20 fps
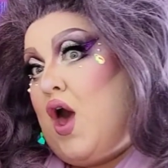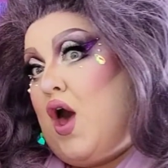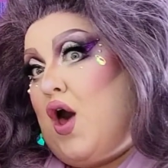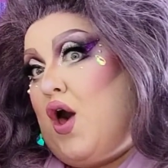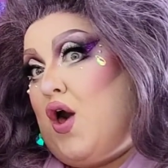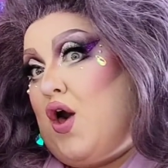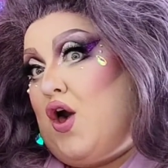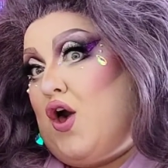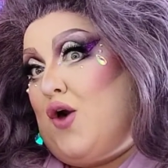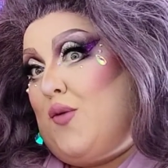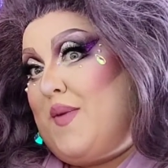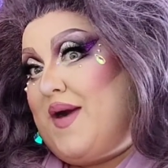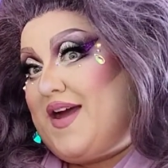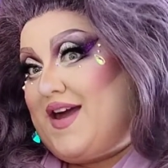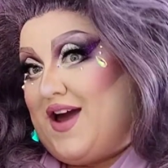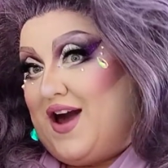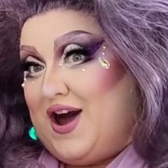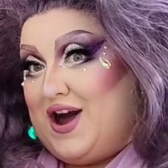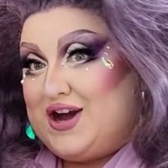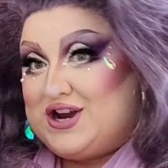Oh my
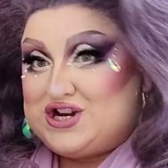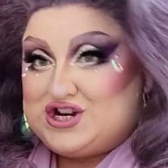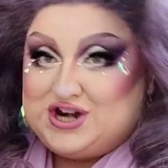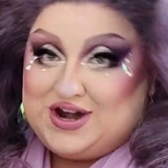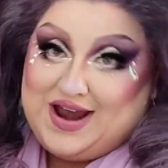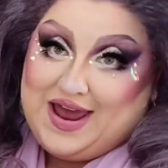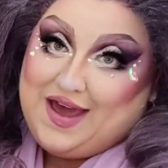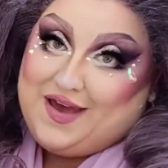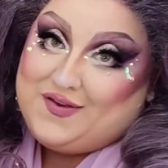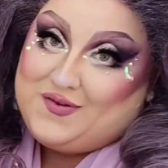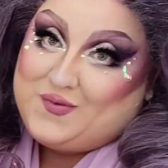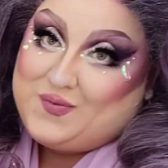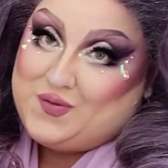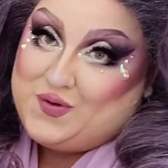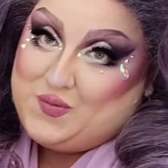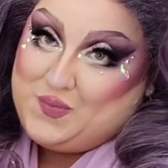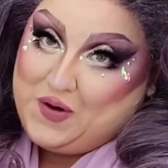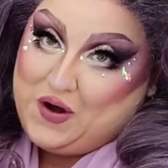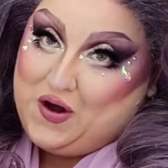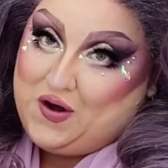gosh. And as
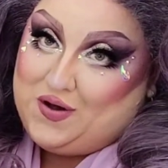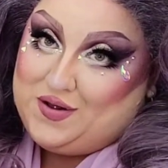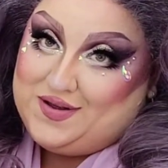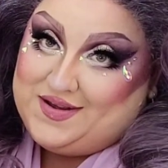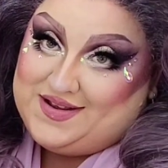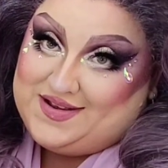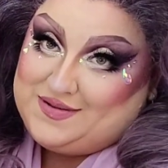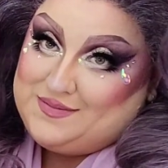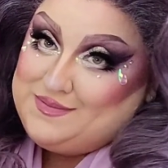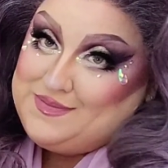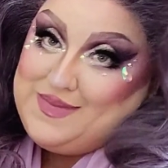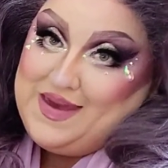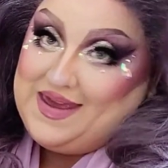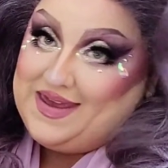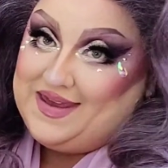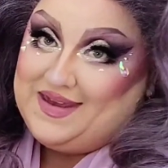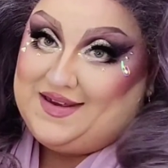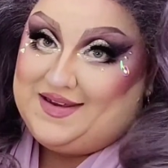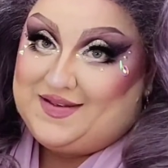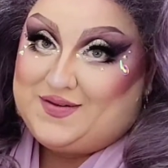RuPaul is
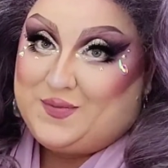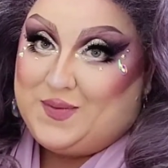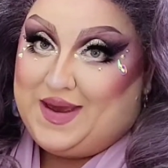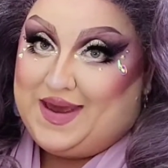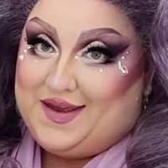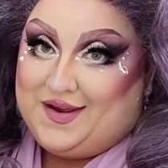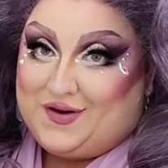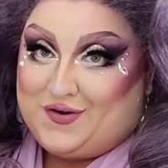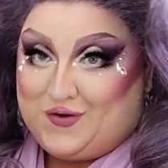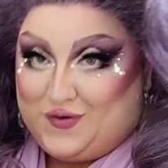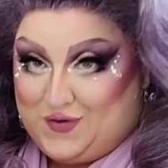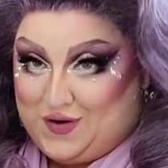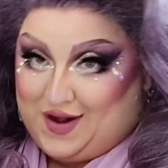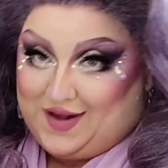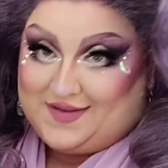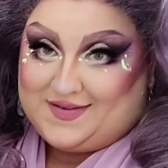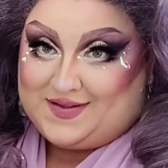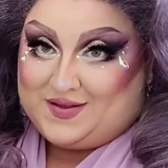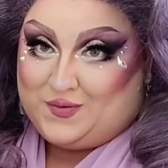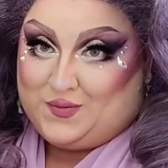making his way
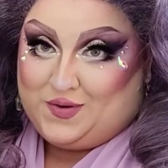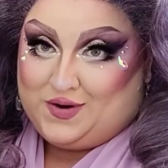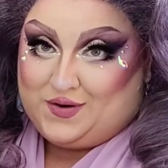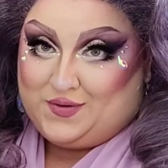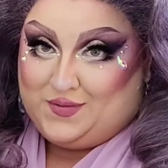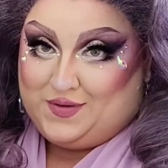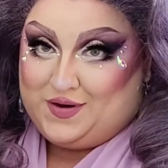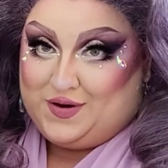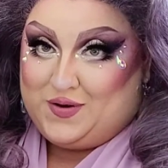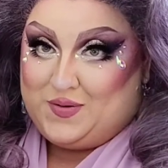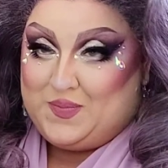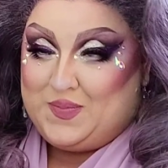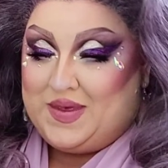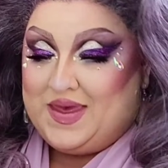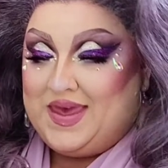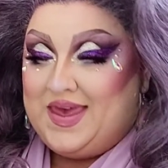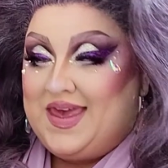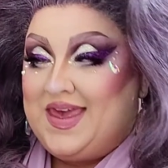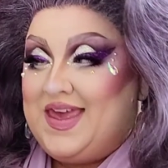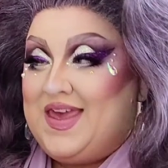across the workroom,
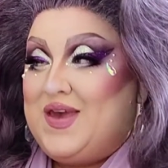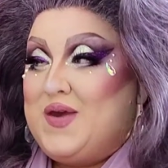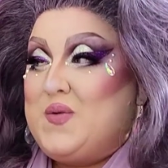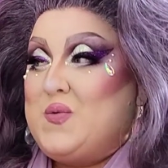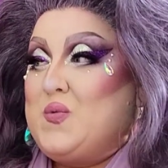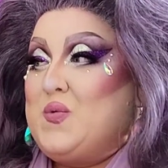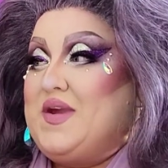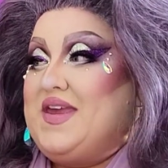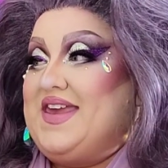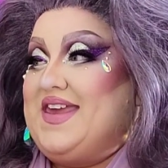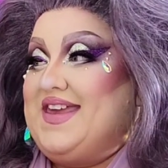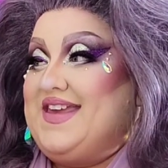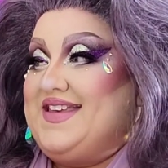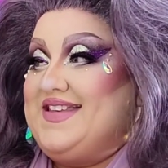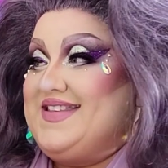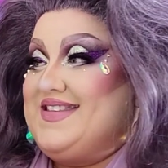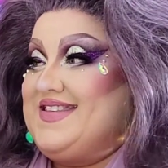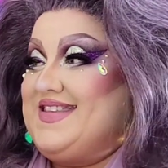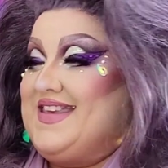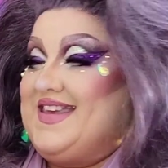we
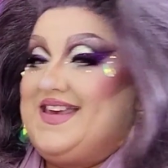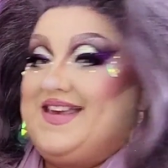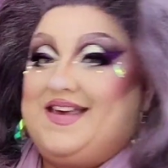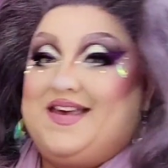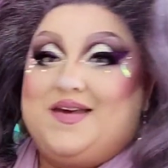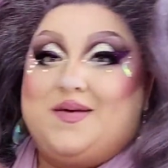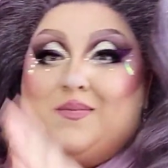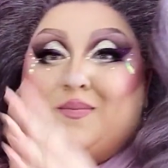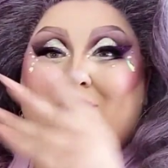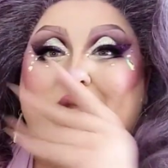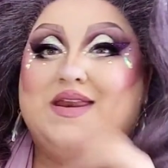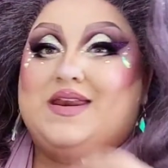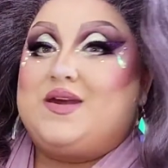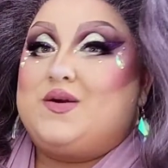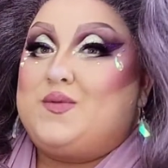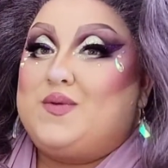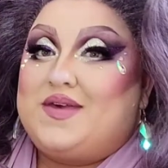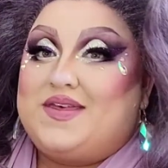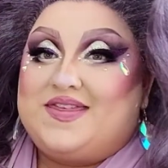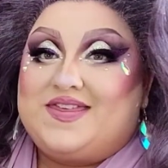see him
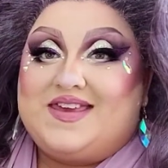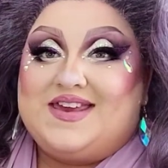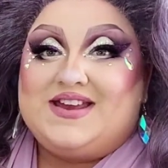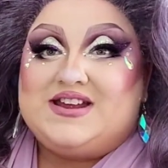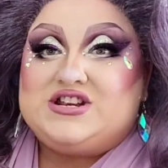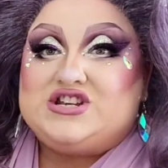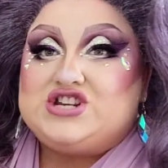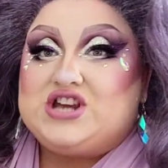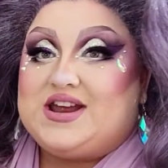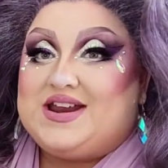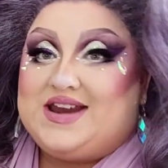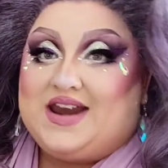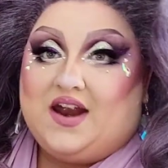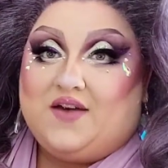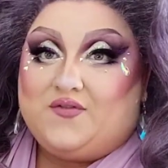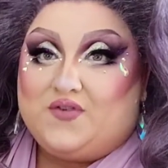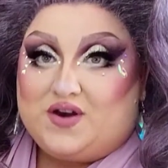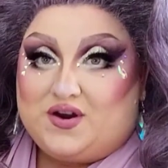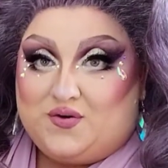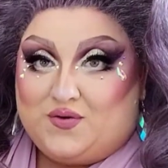meeting with each and
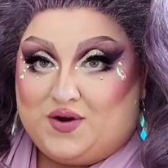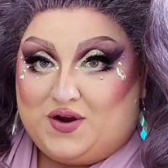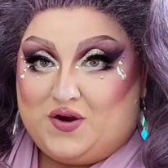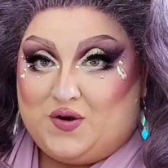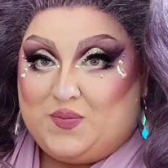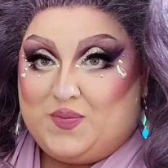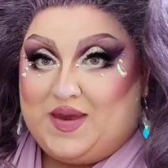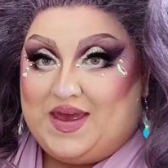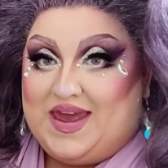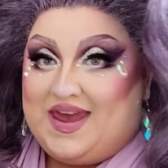every group.